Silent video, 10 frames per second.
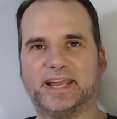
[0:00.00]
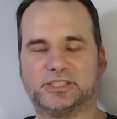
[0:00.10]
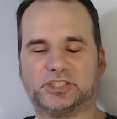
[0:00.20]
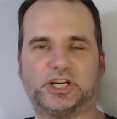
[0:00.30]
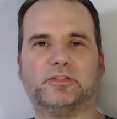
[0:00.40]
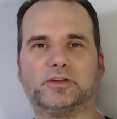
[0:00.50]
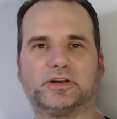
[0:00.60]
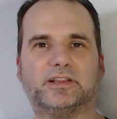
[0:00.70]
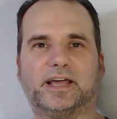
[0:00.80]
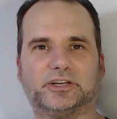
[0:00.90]
as a childhood
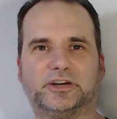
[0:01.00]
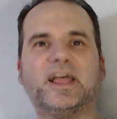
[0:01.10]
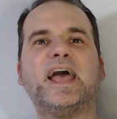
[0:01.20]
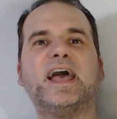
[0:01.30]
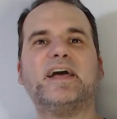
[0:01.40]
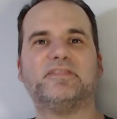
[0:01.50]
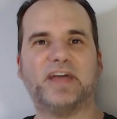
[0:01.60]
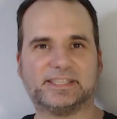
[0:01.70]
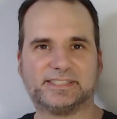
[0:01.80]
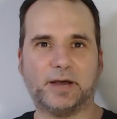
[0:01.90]
collector.
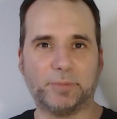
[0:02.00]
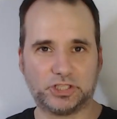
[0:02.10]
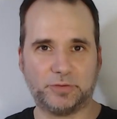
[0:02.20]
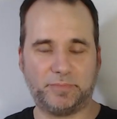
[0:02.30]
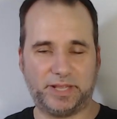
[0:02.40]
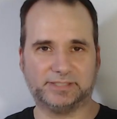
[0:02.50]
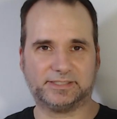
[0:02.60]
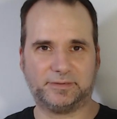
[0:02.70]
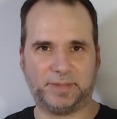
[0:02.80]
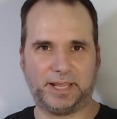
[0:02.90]
That's how much it means
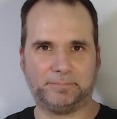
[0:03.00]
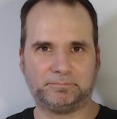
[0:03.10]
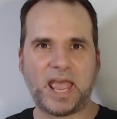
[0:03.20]
to me.